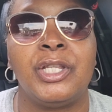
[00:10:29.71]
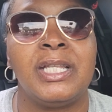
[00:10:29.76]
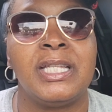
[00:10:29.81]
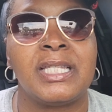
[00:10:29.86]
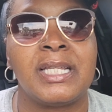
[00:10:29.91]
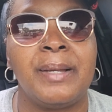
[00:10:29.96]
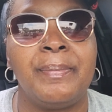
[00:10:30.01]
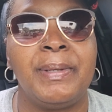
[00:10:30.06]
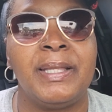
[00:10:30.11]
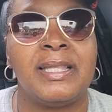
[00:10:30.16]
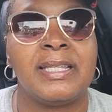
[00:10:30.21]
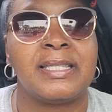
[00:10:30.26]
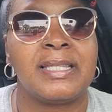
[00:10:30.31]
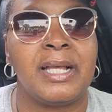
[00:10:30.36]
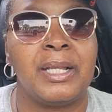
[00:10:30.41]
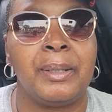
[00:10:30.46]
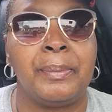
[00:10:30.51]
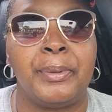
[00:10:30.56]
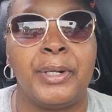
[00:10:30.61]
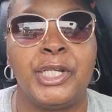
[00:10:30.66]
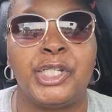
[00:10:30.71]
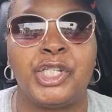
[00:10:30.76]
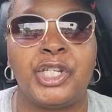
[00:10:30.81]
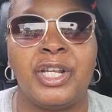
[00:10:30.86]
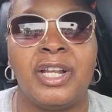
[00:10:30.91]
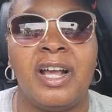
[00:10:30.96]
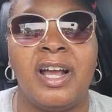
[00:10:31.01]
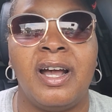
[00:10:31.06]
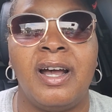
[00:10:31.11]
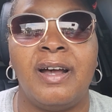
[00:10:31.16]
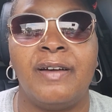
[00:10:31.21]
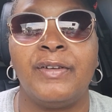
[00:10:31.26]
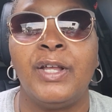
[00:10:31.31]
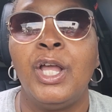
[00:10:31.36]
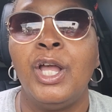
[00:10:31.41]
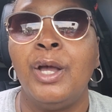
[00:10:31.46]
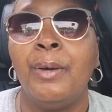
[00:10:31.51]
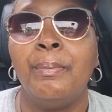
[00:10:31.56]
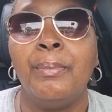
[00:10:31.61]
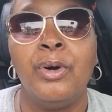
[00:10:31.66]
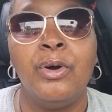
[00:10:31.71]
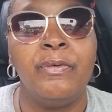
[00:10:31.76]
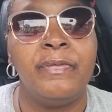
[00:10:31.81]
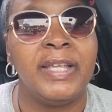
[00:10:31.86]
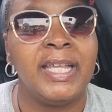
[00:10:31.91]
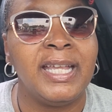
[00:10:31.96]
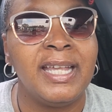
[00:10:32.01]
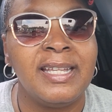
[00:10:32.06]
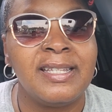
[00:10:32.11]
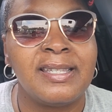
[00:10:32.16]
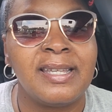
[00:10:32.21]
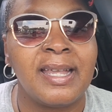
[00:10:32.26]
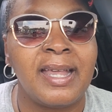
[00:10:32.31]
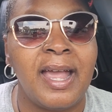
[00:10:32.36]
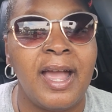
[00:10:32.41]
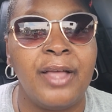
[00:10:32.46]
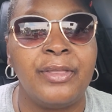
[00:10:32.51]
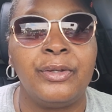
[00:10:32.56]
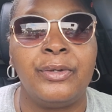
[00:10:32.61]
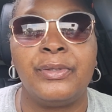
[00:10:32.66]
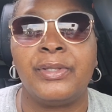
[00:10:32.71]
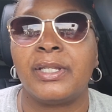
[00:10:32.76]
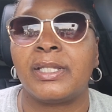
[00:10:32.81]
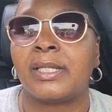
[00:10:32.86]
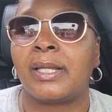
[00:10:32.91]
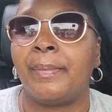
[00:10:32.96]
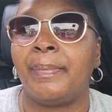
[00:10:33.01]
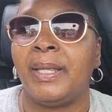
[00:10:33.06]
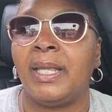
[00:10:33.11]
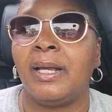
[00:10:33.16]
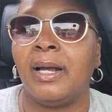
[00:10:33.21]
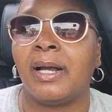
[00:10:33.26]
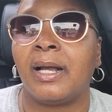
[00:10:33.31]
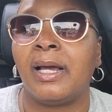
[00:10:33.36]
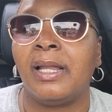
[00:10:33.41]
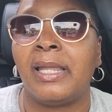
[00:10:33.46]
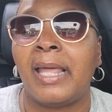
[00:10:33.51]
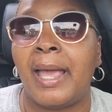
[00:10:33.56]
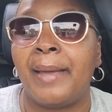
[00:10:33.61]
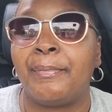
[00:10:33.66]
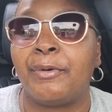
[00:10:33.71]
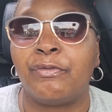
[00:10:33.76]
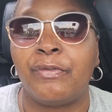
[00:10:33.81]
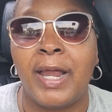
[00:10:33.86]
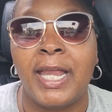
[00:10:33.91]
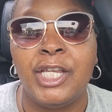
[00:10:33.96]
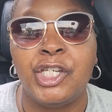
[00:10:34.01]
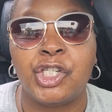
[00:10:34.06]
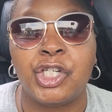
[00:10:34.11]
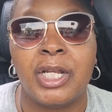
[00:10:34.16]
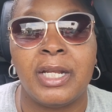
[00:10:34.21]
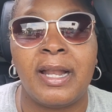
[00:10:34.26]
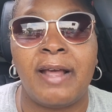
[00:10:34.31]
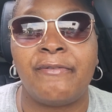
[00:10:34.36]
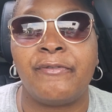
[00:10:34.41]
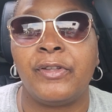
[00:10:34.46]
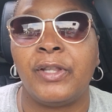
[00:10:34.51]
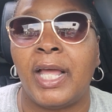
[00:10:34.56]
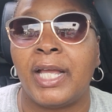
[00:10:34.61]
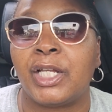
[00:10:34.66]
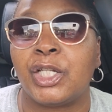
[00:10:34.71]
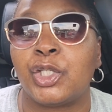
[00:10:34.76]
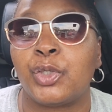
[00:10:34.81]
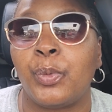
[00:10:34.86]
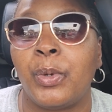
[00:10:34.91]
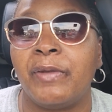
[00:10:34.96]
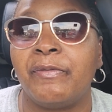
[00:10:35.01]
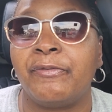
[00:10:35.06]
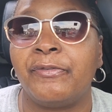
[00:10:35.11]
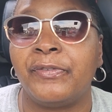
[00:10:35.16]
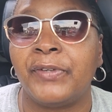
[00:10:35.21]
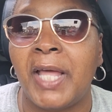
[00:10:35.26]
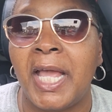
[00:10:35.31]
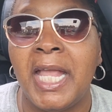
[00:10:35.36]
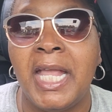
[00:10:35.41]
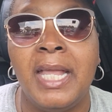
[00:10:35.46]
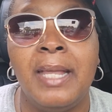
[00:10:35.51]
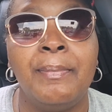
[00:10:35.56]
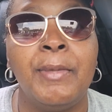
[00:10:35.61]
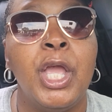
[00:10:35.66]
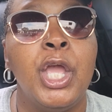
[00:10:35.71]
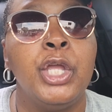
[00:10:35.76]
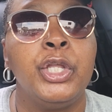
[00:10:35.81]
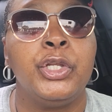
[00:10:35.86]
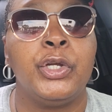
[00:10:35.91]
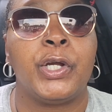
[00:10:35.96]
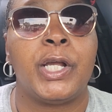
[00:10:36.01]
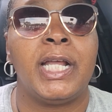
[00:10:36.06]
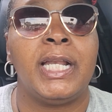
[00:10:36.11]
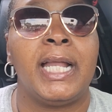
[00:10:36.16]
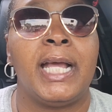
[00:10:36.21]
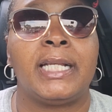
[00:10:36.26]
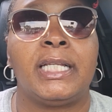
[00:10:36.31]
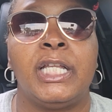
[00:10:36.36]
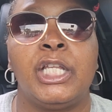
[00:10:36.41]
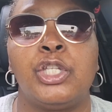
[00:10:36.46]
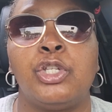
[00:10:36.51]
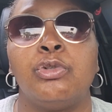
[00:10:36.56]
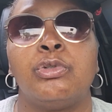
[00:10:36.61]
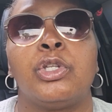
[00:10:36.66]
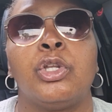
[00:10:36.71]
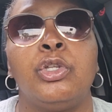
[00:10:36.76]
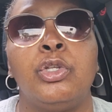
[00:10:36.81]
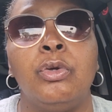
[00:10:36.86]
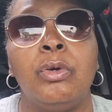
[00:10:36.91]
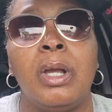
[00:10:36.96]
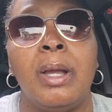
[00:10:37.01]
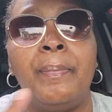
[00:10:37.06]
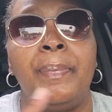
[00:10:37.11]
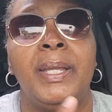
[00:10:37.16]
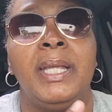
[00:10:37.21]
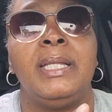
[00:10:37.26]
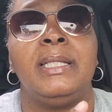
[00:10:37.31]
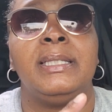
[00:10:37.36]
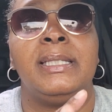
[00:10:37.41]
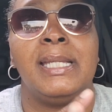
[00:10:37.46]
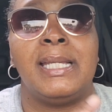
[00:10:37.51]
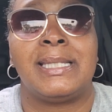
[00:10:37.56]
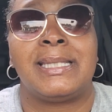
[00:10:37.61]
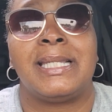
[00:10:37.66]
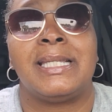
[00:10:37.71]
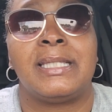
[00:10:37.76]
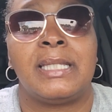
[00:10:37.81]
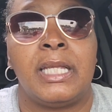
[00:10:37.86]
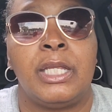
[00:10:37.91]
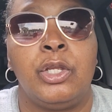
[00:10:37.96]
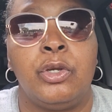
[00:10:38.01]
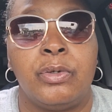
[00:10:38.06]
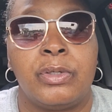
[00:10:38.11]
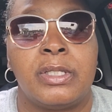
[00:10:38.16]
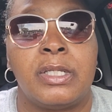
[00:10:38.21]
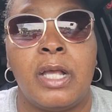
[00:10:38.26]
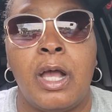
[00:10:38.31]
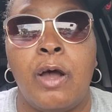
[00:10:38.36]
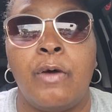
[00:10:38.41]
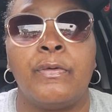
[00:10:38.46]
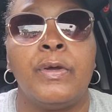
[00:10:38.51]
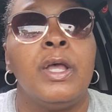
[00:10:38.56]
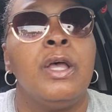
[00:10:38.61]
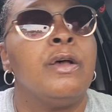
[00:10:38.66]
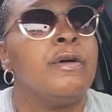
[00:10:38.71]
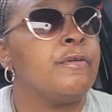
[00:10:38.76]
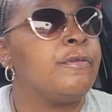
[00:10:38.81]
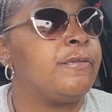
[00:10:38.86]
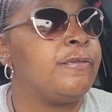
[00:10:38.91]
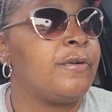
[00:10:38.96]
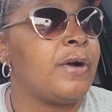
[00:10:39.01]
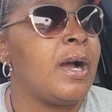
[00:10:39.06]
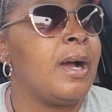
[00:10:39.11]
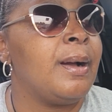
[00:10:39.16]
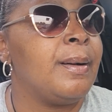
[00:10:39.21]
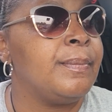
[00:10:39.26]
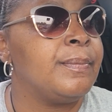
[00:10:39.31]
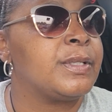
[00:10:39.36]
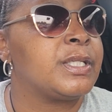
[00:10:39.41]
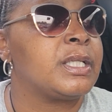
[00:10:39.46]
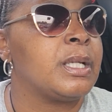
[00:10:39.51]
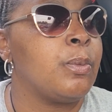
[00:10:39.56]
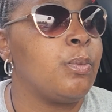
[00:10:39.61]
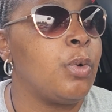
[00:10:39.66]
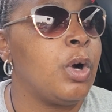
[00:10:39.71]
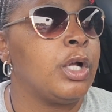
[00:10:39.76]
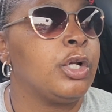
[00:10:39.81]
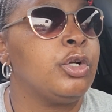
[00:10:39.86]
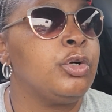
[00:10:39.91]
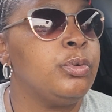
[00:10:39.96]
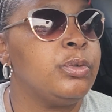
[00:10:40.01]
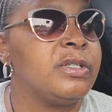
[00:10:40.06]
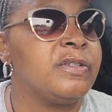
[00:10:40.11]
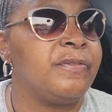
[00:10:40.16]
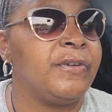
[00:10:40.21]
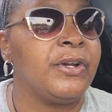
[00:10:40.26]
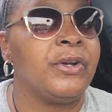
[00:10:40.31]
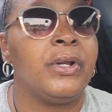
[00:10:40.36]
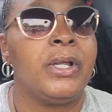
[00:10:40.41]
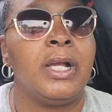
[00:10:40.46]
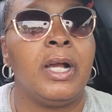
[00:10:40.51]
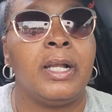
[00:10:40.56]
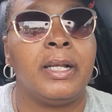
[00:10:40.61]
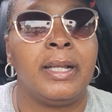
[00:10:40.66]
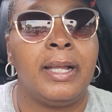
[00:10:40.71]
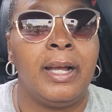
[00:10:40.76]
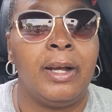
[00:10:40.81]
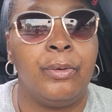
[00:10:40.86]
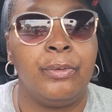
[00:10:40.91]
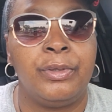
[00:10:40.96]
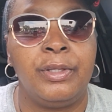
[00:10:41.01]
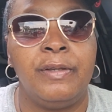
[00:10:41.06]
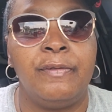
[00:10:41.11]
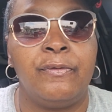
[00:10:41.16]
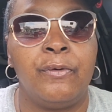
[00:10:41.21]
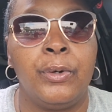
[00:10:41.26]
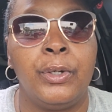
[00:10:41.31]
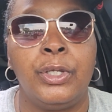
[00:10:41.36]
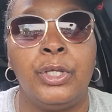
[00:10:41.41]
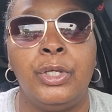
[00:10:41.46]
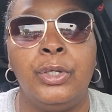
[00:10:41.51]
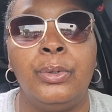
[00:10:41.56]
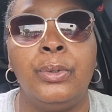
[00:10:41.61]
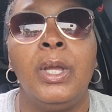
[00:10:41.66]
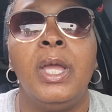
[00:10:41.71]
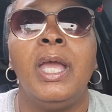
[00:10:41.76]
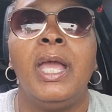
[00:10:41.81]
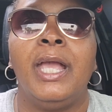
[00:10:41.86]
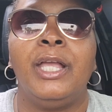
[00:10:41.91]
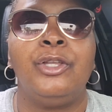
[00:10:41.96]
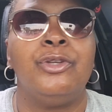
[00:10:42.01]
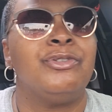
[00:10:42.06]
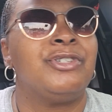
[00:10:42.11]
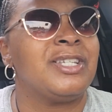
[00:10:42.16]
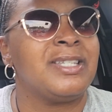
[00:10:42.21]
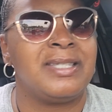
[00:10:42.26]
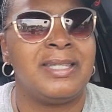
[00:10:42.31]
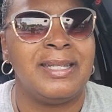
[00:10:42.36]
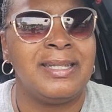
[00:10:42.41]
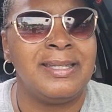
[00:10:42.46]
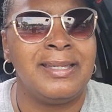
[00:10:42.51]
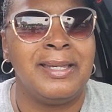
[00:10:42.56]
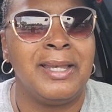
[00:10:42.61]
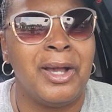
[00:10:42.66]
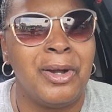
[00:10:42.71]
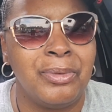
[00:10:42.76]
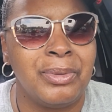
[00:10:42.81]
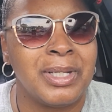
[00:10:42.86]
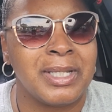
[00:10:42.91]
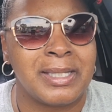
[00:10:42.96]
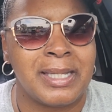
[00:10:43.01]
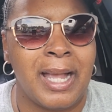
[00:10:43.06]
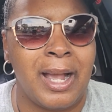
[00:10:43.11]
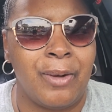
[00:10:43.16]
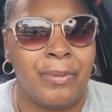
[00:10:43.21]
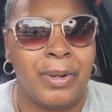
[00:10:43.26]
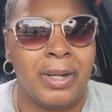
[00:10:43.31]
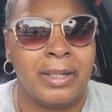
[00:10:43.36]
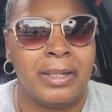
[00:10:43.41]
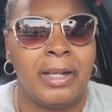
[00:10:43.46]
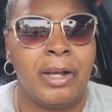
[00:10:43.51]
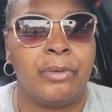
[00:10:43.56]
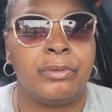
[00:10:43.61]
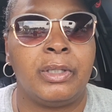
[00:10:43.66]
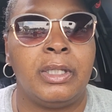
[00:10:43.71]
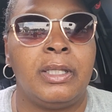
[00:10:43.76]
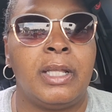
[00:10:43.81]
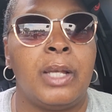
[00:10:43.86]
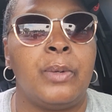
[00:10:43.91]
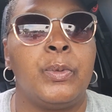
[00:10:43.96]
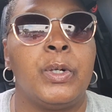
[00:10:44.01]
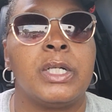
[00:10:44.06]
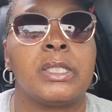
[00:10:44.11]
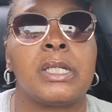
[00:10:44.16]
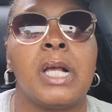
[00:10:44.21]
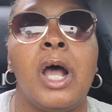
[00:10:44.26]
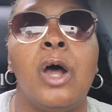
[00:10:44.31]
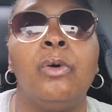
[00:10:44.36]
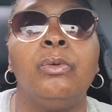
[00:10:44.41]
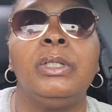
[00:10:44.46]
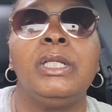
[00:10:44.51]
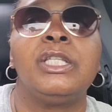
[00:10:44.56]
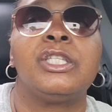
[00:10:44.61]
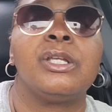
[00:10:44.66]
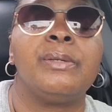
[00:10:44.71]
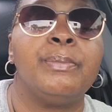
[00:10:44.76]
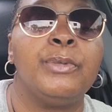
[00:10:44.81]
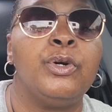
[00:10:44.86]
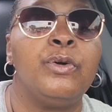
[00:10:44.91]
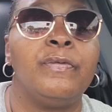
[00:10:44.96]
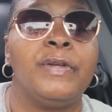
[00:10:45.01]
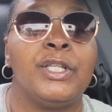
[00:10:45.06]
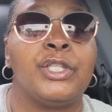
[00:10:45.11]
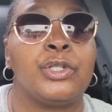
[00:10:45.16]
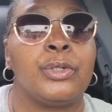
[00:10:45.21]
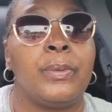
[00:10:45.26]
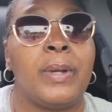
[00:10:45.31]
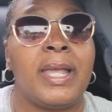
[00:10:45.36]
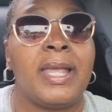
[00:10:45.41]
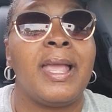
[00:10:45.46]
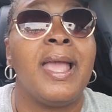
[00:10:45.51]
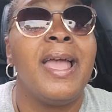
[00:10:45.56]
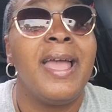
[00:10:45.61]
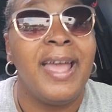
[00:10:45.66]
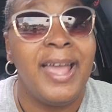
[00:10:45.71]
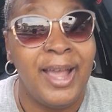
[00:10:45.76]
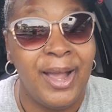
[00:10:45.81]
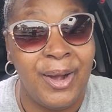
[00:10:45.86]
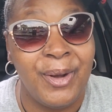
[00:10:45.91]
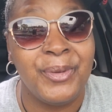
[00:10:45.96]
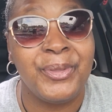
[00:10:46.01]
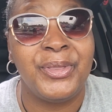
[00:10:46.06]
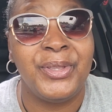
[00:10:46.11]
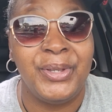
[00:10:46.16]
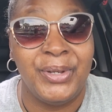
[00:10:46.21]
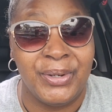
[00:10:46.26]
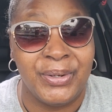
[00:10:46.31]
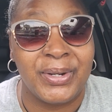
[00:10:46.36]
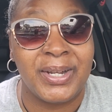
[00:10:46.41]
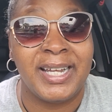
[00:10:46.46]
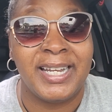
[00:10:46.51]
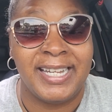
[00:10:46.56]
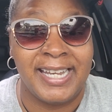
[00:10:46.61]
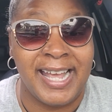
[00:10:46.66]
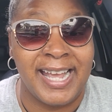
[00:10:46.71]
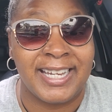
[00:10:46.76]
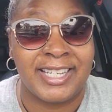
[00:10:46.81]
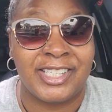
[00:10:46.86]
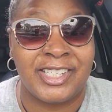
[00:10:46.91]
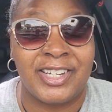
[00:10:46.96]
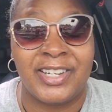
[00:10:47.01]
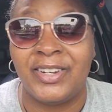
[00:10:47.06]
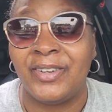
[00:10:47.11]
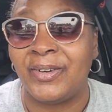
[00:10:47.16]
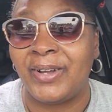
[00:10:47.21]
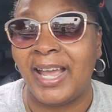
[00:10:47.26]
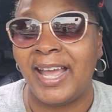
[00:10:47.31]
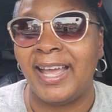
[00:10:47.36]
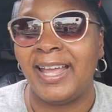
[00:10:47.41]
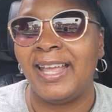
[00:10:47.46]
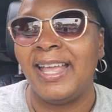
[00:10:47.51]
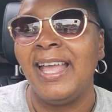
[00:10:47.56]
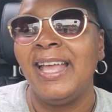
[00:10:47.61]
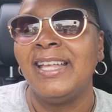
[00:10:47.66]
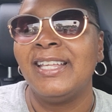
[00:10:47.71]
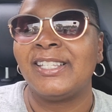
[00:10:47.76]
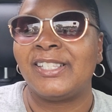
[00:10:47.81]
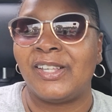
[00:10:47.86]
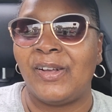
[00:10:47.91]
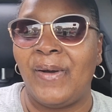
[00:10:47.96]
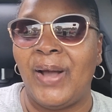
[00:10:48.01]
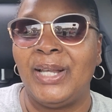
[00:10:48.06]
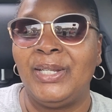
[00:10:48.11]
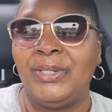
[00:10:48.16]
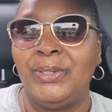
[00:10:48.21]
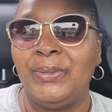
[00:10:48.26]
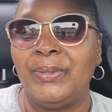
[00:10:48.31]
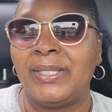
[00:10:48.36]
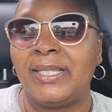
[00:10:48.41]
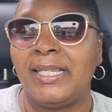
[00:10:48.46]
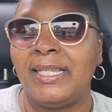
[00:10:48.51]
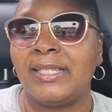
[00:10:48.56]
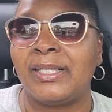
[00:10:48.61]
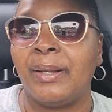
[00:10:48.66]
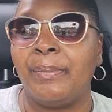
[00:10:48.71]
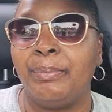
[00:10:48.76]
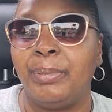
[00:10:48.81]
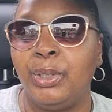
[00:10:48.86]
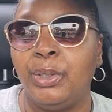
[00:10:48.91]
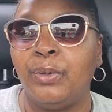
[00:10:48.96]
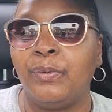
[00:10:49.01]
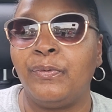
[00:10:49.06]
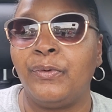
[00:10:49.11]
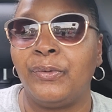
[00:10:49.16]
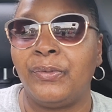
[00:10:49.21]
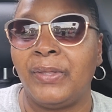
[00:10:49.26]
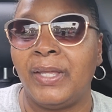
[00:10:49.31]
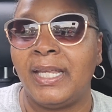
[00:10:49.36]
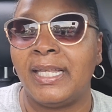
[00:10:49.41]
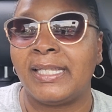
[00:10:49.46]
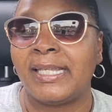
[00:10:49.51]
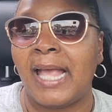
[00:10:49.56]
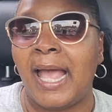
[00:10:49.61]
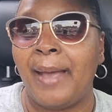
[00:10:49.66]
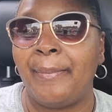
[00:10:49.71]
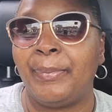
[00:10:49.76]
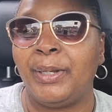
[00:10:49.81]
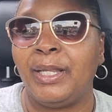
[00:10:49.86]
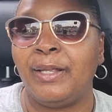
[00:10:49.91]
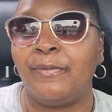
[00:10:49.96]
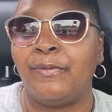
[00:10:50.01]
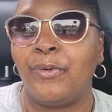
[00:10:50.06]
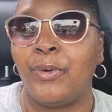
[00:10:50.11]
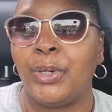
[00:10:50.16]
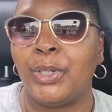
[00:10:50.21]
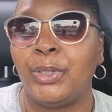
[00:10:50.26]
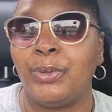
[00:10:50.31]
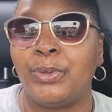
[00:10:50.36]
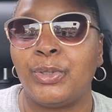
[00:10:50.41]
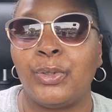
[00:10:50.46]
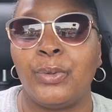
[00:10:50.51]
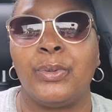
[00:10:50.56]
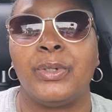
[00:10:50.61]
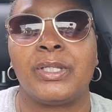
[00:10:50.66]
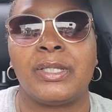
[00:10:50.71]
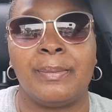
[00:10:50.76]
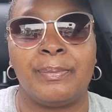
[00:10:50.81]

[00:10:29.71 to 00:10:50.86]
This could be the celebration of moving in together. This could be a collaboration. I feel like a twin flame you're connecting to. So you could be distancing yourself from someone who's very unhealthy for you, and you just didn't notice how unhealthy they was, only to move into a healthier connection. Okay, so I do see some beautiful things happening for you, Taurus.